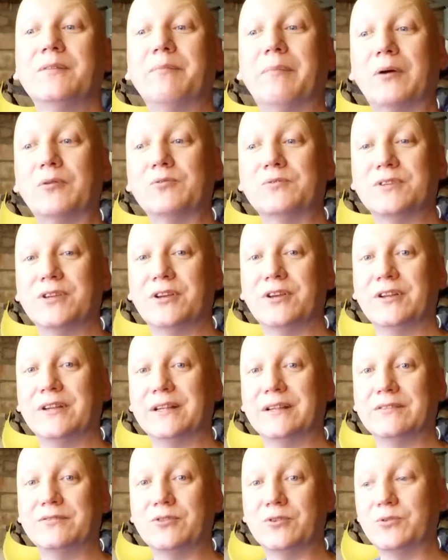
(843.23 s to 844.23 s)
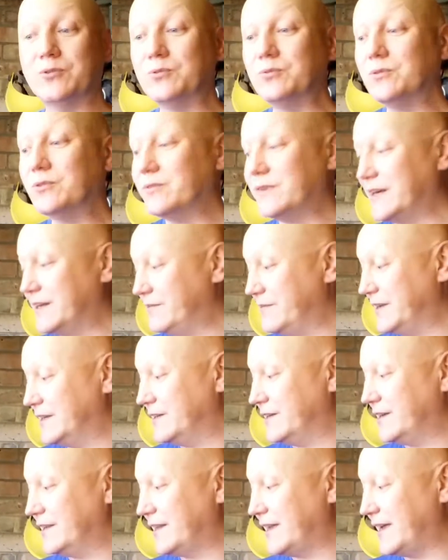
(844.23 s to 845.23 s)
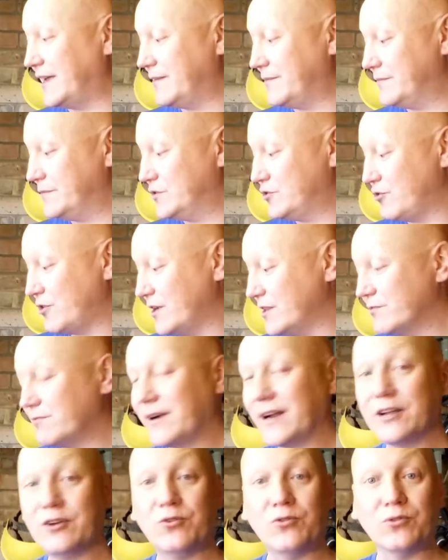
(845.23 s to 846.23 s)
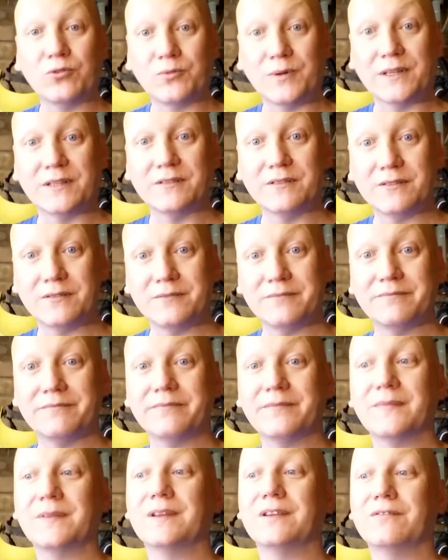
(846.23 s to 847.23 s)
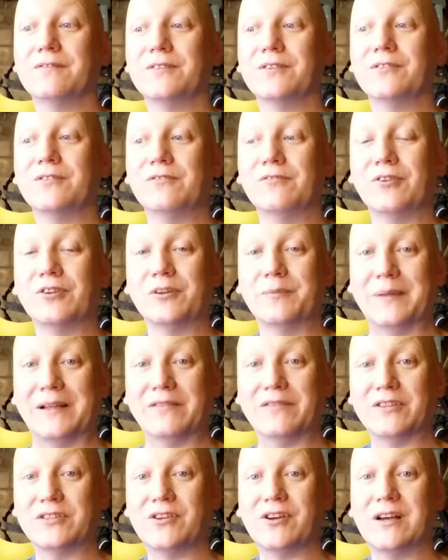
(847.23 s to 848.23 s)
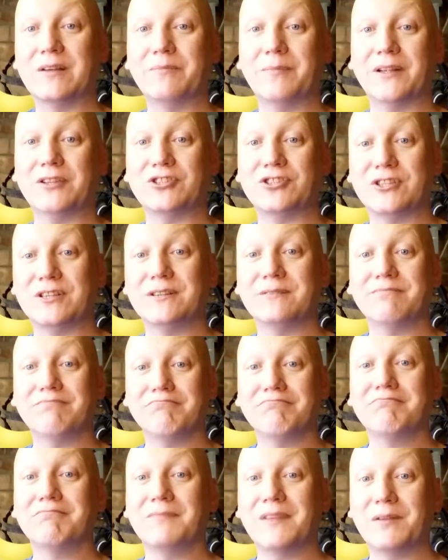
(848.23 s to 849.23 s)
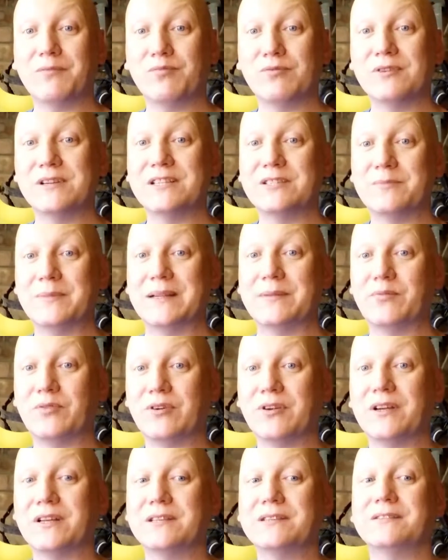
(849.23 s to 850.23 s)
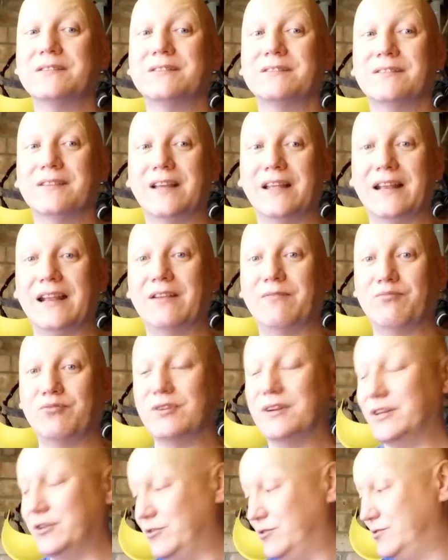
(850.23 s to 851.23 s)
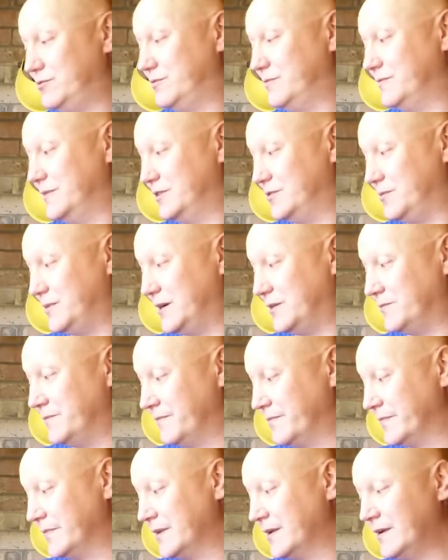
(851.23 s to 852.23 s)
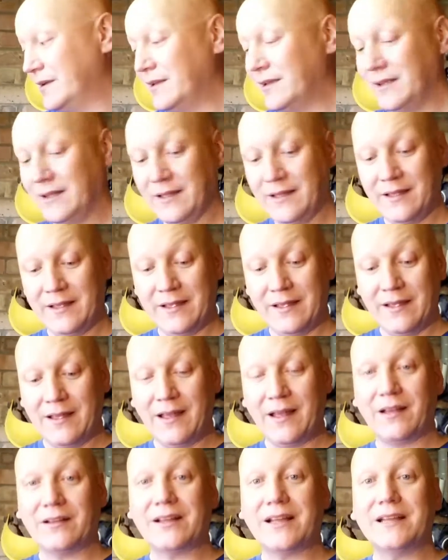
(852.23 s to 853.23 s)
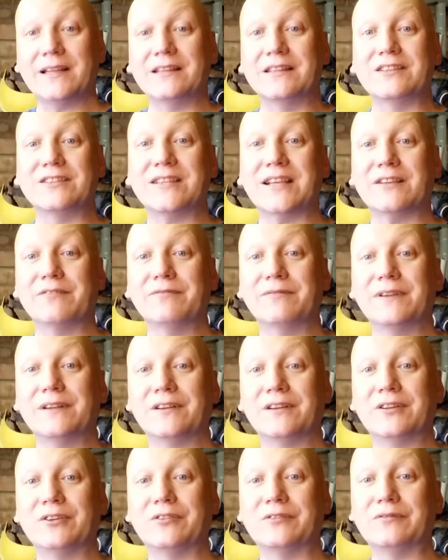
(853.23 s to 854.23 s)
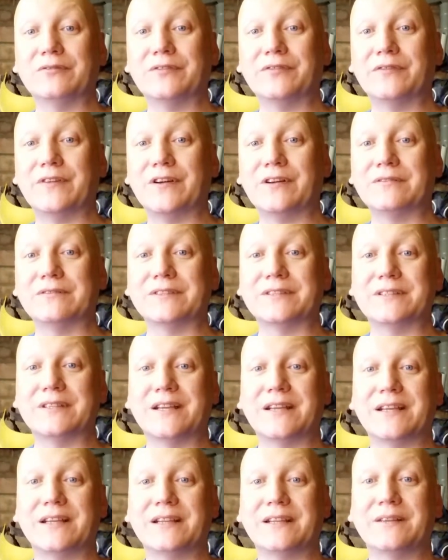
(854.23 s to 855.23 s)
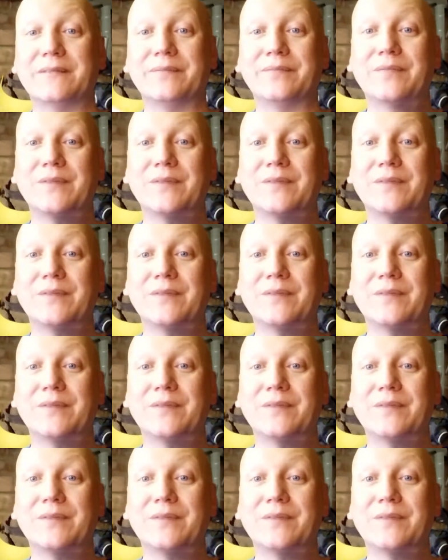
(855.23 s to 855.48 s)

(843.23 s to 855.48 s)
bowl turning tool or anything like that, try the record ones. If you're on a bit of a tight budget, they're reasonably priced and they're pretty good as well. Okay, the second thing I got for Father's Day